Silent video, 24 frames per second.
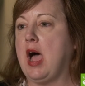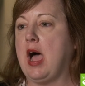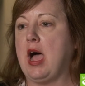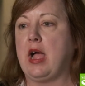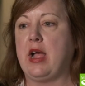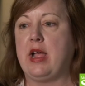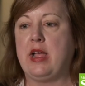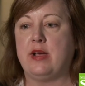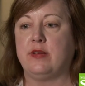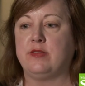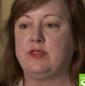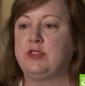
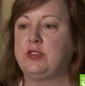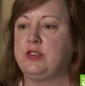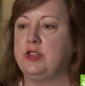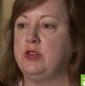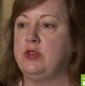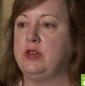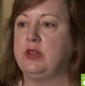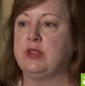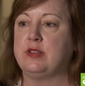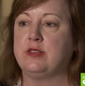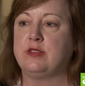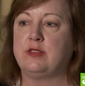I have
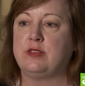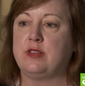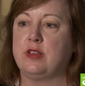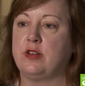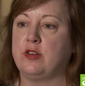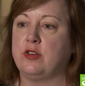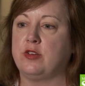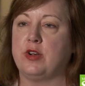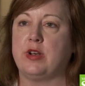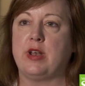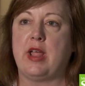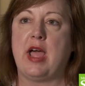students that
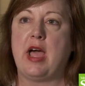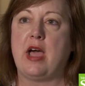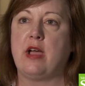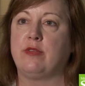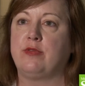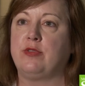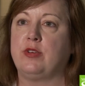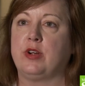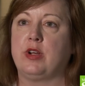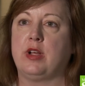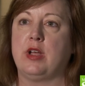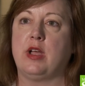are in
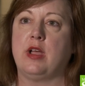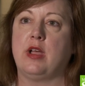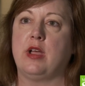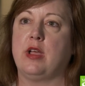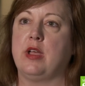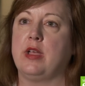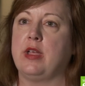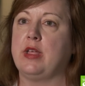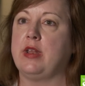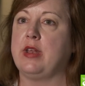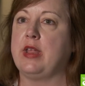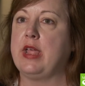
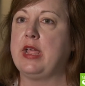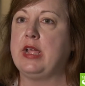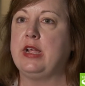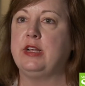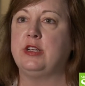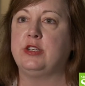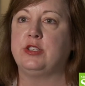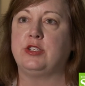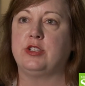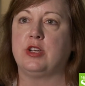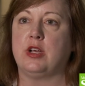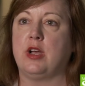Africa, in
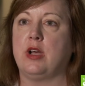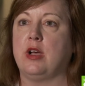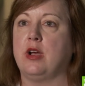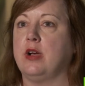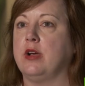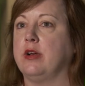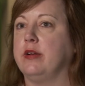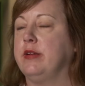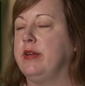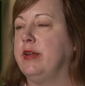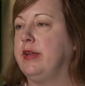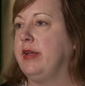
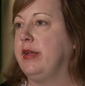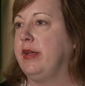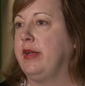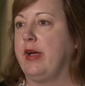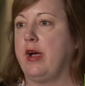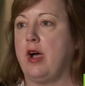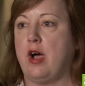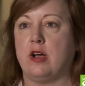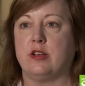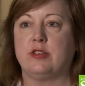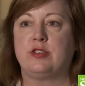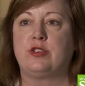Asia,
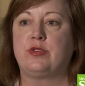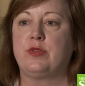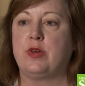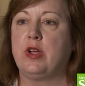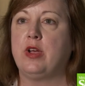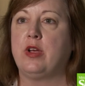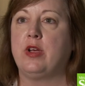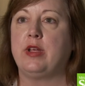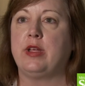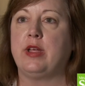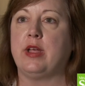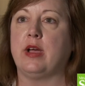
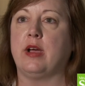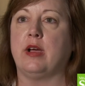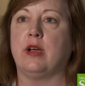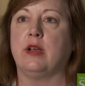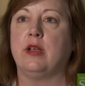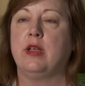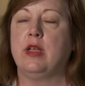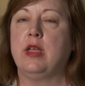Australia.